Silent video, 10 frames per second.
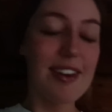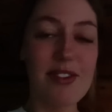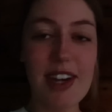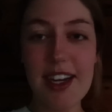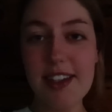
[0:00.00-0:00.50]
I'm
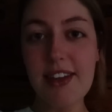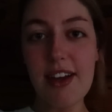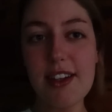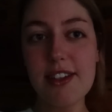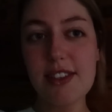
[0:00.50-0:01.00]
really
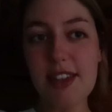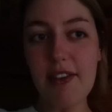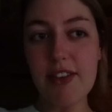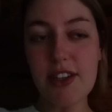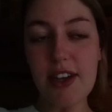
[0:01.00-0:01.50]
excited to just have
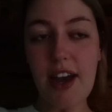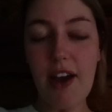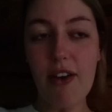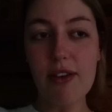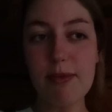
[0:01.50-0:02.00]
it done
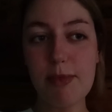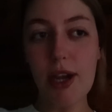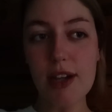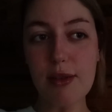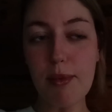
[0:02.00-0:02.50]
now
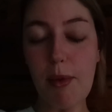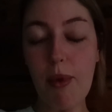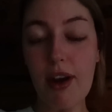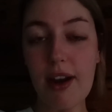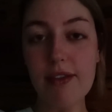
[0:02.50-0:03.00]
because I've been
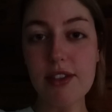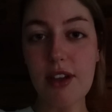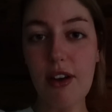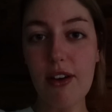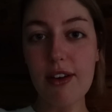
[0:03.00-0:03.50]
wanting it for so
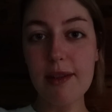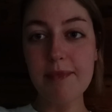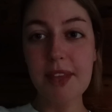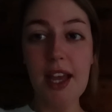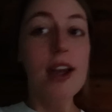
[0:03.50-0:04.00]
long.
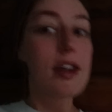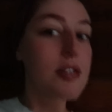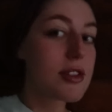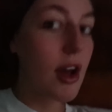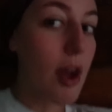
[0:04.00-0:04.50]

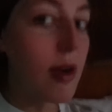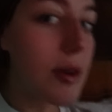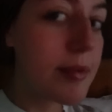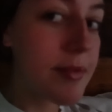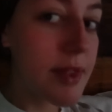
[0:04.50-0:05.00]
So
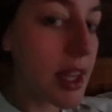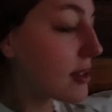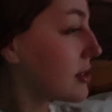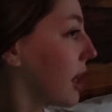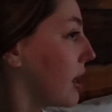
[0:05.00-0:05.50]

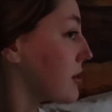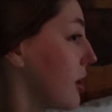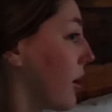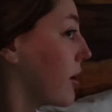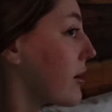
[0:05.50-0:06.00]
here's the last
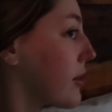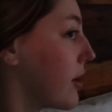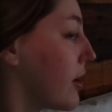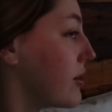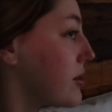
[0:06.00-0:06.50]
look at the
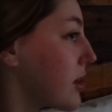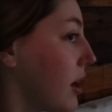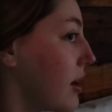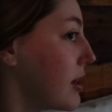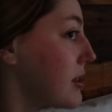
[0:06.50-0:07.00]
nose,
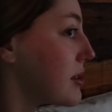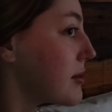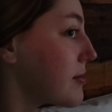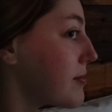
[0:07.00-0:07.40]
guys.